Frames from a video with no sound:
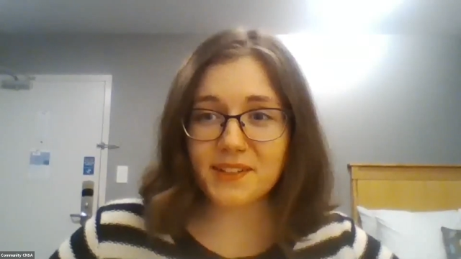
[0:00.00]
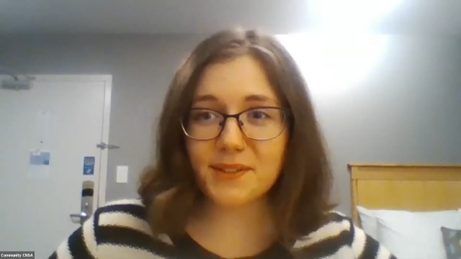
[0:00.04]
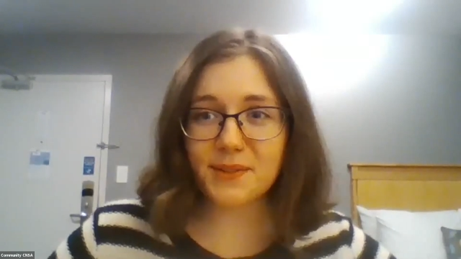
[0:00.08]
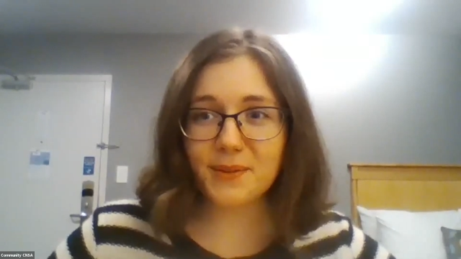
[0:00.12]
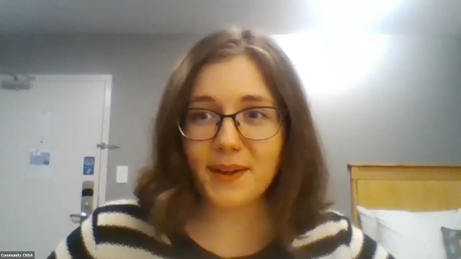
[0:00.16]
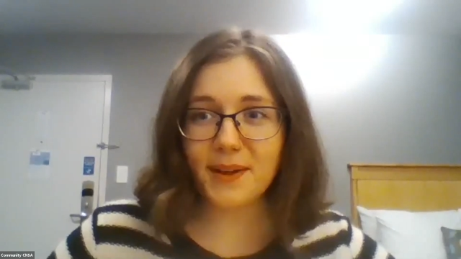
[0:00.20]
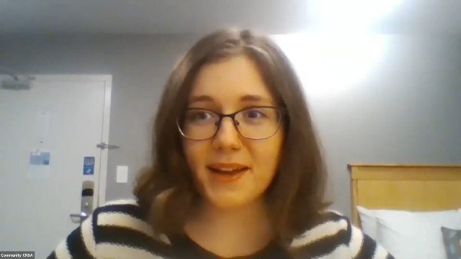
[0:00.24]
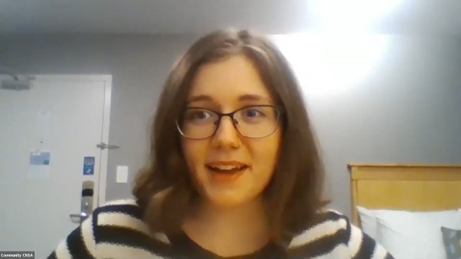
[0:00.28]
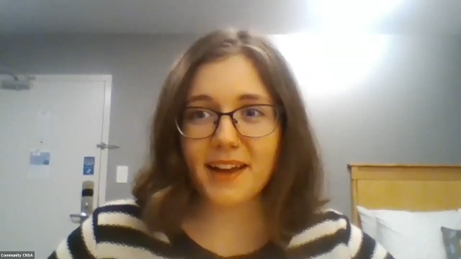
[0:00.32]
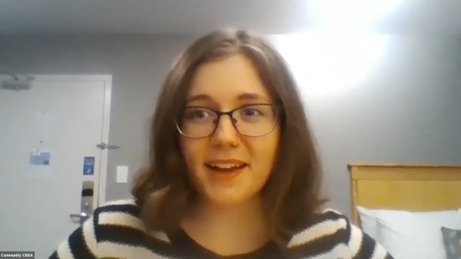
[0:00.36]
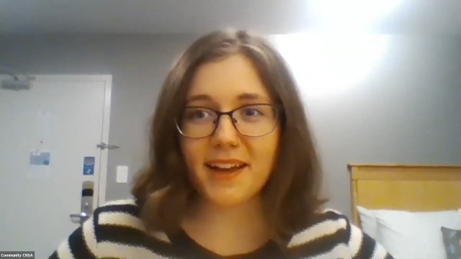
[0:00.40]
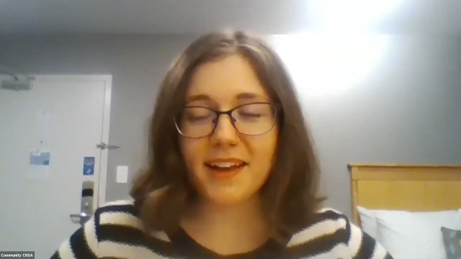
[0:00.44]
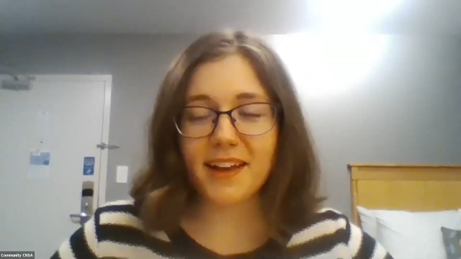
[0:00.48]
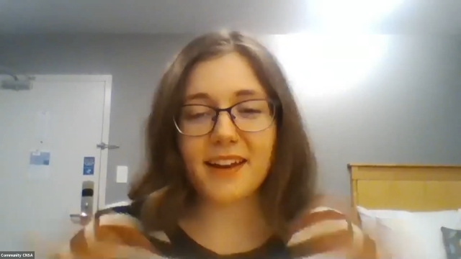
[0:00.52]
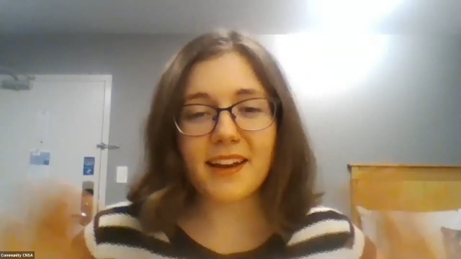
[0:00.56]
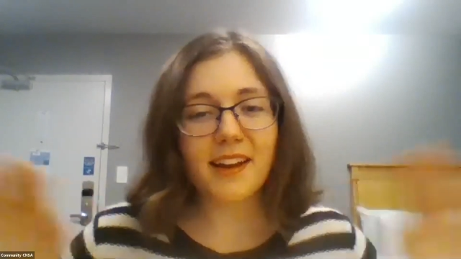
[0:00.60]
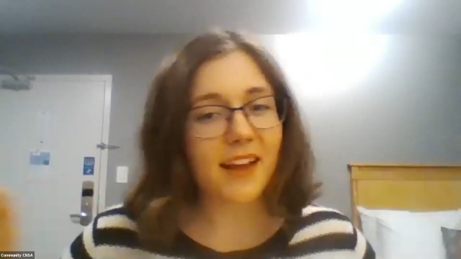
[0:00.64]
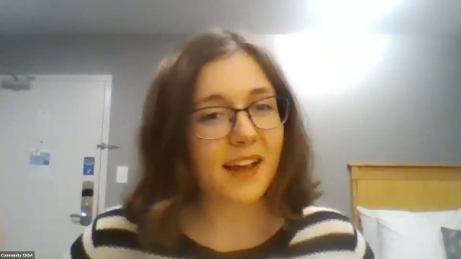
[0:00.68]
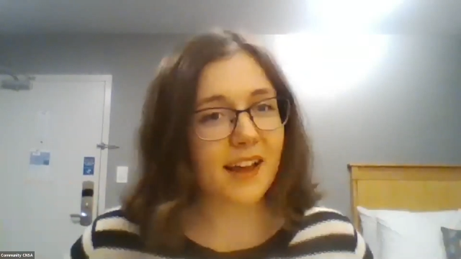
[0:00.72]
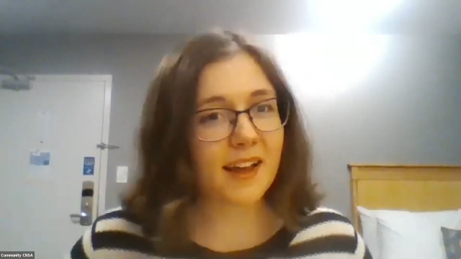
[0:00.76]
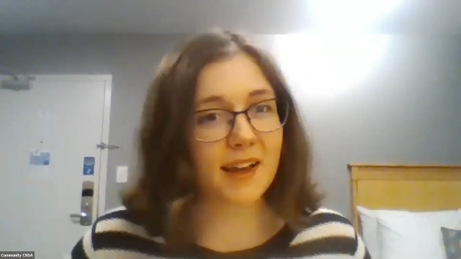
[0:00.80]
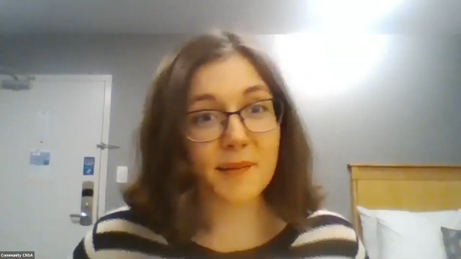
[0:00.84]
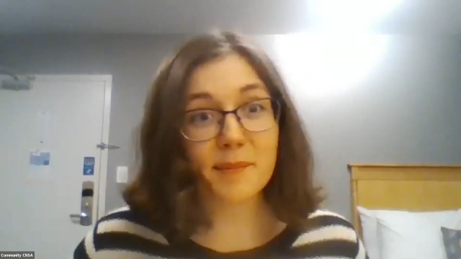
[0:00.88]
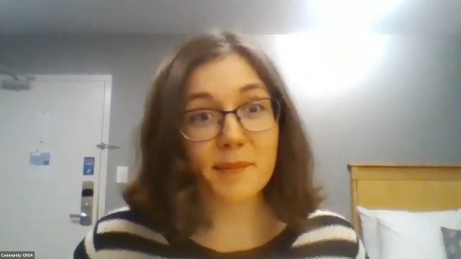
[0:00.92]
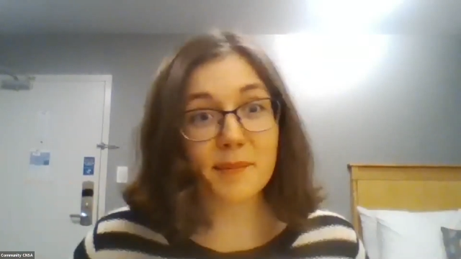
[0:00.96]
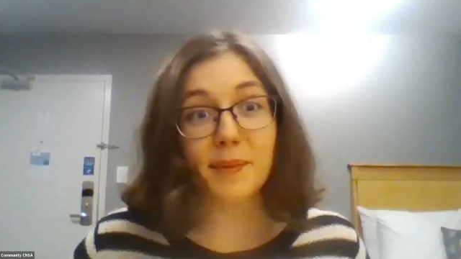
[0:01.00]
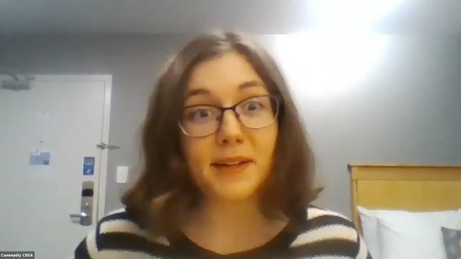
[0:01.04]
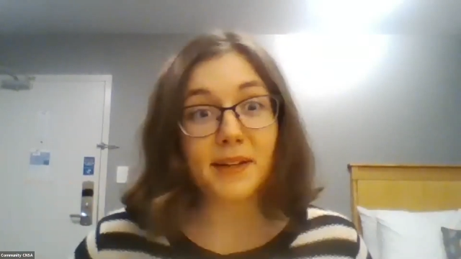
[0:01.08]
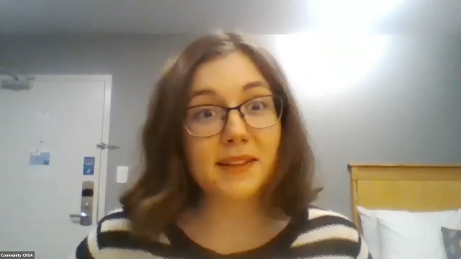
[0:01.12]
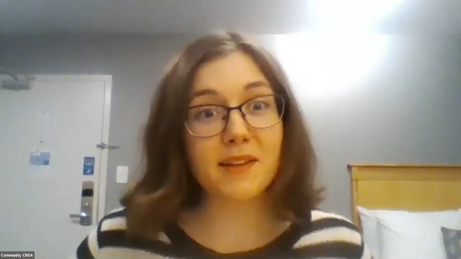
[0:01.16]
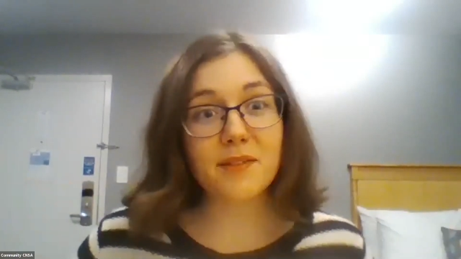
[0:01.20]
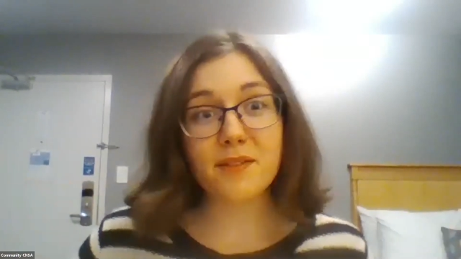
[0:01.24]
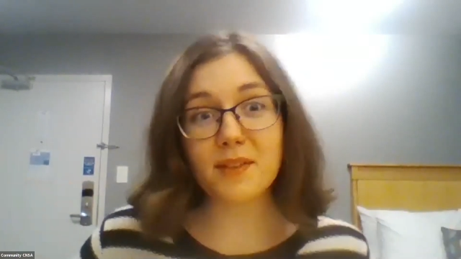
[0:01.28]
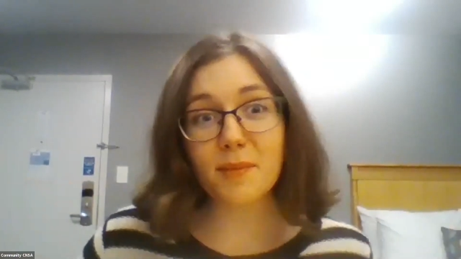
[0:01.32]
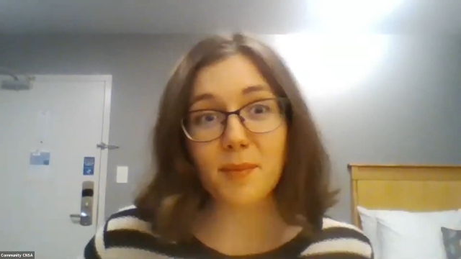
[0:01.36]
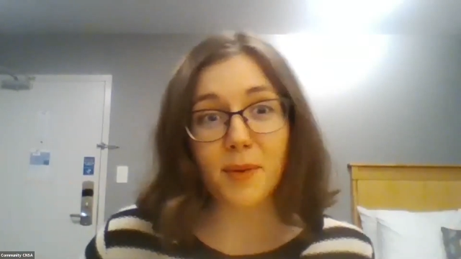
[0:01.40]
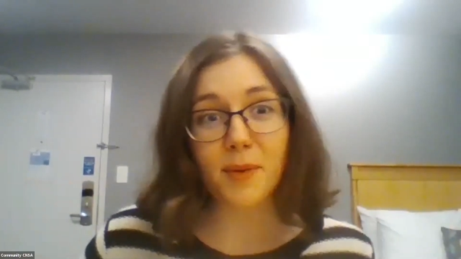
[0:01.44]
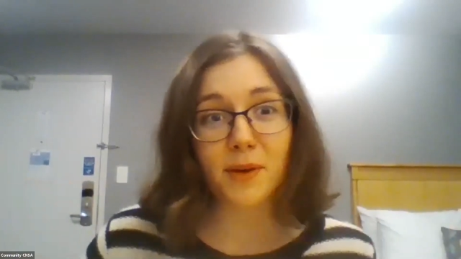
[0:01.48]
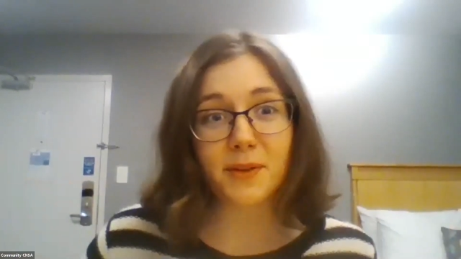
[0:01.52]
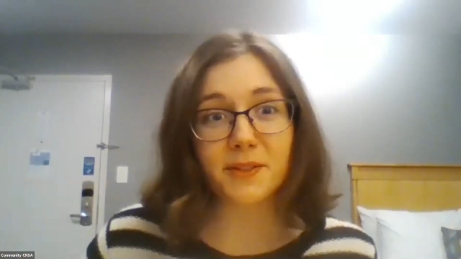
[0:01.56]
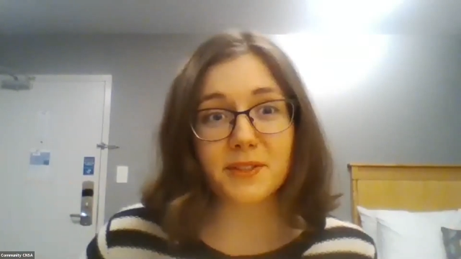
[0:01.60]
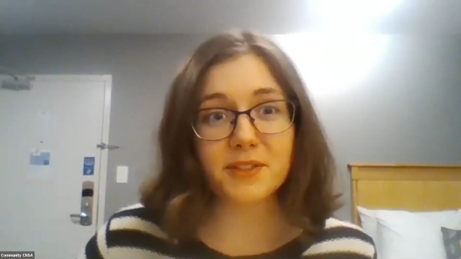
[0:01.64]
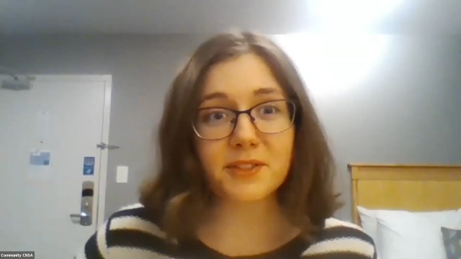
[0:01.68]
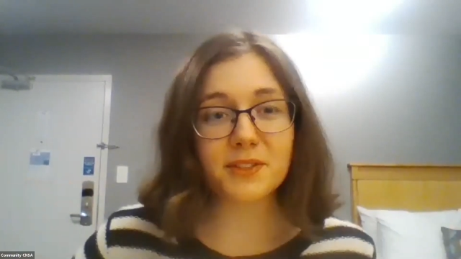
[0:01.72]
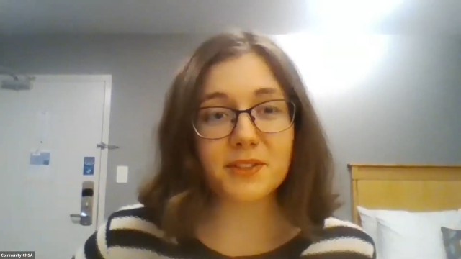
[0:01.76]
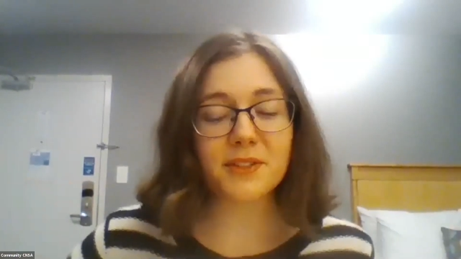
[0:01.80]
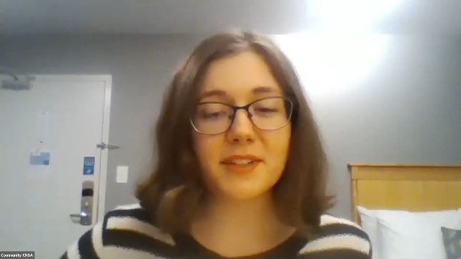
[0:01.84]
you had a big lovely poster,